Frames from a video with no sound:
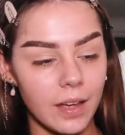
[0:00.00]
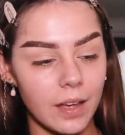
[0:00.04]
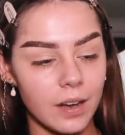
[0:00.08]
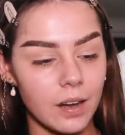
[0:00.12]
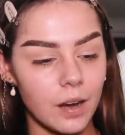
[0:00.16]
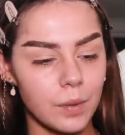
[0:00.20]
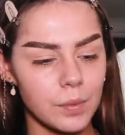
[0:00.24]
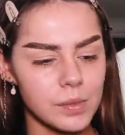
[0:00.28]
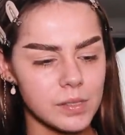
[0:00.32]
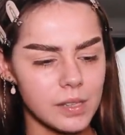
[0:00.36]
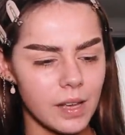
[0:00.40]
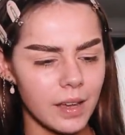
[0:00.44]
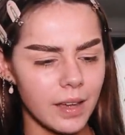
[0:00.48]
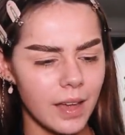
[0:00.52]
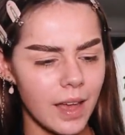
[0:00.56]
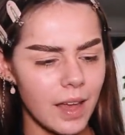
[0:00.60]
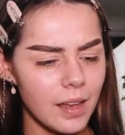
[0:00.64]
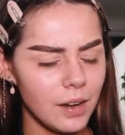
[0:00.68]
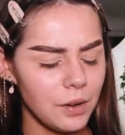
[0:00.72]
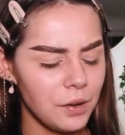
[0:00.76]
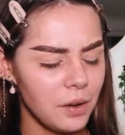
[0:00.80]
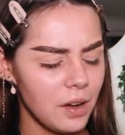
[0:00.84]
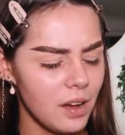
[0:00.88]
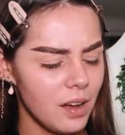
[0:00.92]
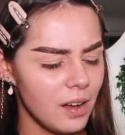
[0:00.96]
and I was like,
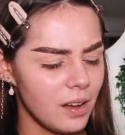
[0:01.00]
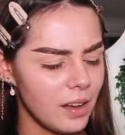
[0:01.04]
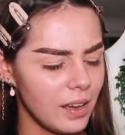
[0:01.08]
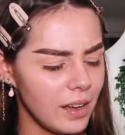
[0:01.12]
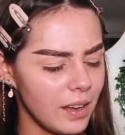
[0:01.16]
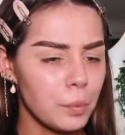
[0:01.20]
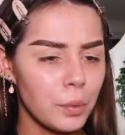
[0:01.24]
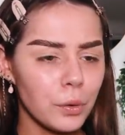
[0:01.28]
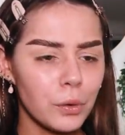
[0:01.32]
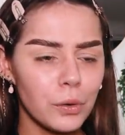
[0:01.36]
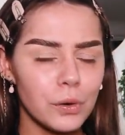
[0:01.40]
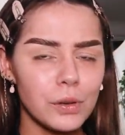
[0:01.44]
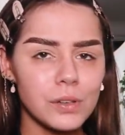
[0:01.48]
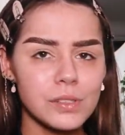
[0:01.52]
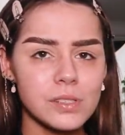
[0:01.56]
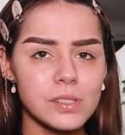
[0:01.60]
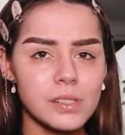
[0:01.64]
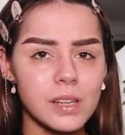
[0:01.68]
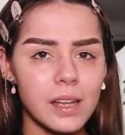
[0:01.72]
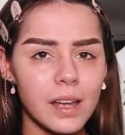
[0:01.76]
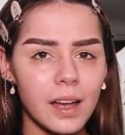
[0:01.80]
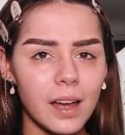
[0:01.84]
hello, hi, because